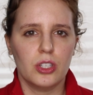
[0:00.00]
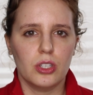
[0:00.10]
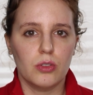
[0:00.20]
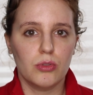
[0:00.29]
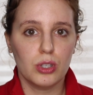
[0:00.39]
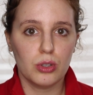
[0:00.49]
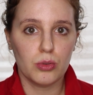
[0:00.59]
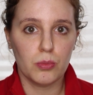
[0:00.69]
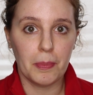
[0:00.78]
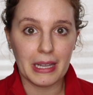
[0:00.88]
to
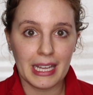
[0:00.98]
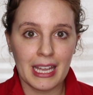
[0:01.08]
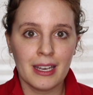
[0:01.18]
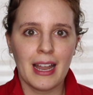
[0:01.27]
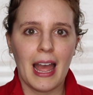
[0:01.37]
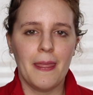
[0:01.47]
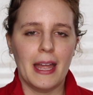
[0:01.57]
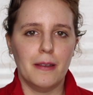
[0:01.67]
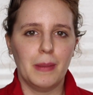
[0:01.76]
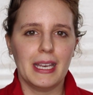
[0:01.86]
2 billion, and
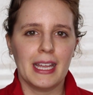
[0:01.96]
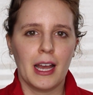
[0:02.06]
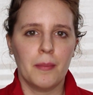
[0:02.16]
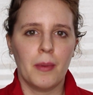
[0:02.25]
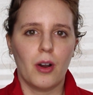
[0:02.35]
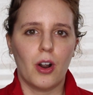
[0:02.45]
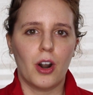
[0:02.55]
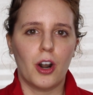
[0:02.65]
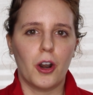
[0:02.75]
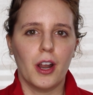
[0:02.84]
then medium
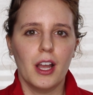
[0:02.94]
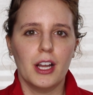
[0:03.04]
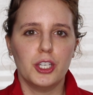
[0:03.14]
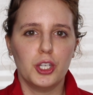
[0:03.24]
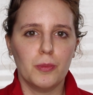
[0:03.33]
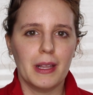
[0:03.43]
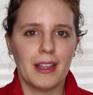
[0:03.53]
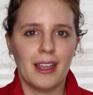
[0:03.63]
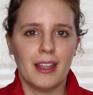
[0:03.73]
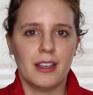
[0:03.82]
are 2
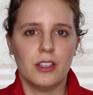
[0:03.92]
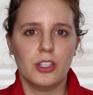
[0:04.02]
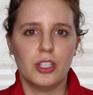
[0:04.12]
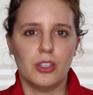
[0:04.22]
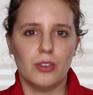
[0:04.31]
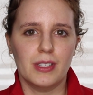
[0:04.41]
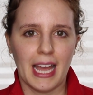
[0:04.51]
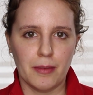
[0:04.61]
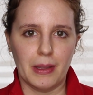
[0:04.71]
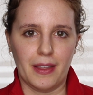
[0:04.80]
billion to
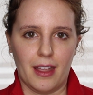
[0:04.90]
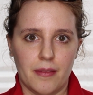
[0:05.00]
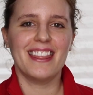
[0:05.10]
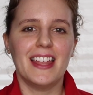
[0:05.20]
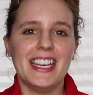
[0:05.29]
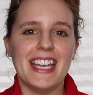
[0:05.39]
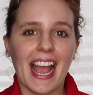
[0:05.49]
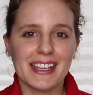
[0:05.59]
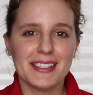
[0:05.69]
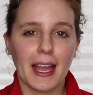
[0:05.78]
10 billion. The
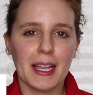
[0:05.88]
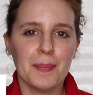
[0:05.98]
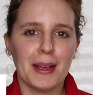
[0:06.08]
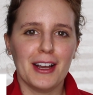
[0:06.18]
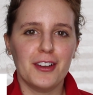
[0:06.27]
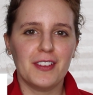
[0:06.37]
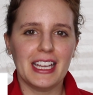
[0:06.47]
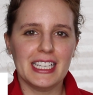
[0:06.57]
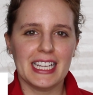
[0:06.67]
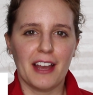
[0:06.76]
next type of
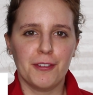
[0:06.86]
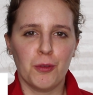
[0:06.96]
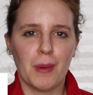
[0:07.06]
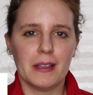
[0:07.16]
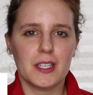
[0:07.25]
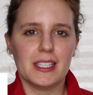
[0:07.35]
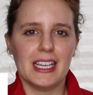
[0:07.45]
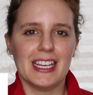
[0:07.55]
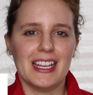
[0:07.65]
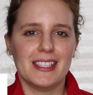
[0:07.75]
ETF you might
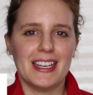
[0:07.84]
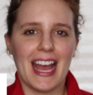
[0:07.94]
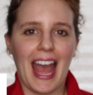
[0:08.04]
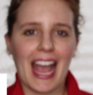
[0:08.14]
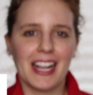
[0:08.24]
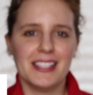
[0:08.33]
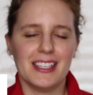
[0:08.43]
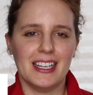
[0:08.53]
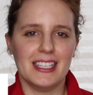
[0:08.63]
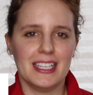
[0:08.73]
see is an
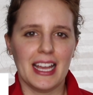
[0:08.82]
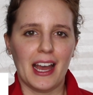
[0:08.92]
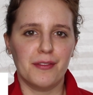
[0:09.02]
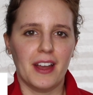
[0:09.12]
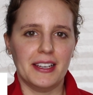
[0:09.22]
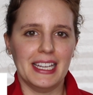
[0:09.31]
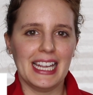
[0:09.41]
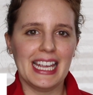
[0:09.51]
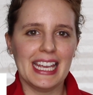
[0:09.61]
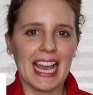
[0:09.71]
X ETF, an
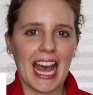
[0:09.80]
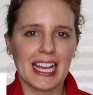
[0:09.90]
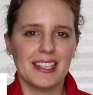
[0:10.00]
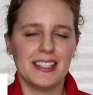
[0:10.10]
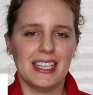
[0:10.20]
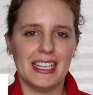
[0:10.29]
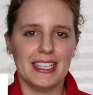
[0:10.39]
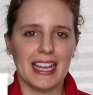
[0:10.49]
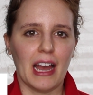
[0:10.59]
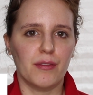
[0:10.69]
EX
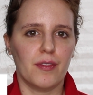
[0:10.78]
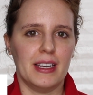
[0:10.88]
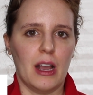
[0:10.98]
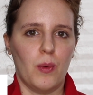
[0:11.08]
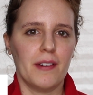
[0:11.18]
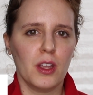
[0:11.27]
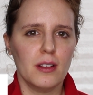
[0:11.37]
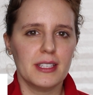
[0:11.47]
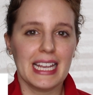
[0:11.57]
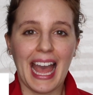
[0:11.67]
ETF. Now, whenever
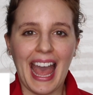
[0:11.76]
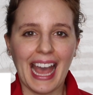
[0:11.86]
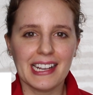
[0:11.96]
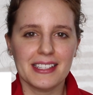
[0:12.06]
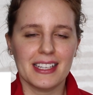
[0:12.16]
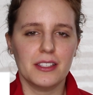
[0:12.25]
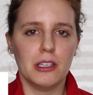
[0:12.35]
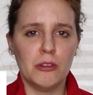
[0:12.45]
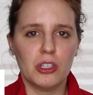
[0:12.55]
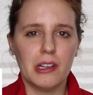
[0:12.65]
you see X, it's
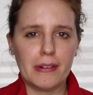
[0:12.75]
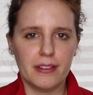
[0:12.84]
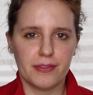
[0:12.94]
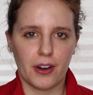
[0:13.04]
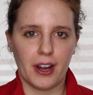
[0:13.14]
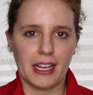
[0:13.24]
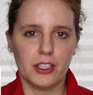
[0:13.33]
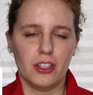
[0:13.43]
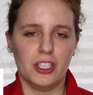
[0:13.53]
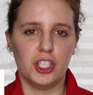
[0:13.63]
usually
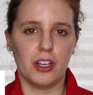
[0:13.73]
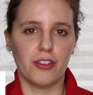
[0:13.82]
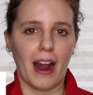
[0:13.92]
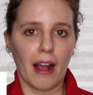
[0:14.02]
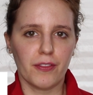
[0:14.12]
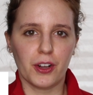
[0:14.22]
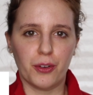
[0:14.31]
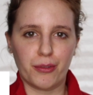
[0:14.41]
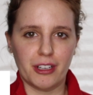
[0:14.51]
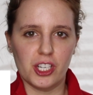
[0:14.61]
referring to
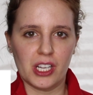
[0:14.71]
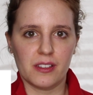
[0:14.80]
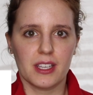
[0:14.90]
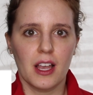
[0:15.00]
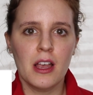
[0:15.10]
geographical regions.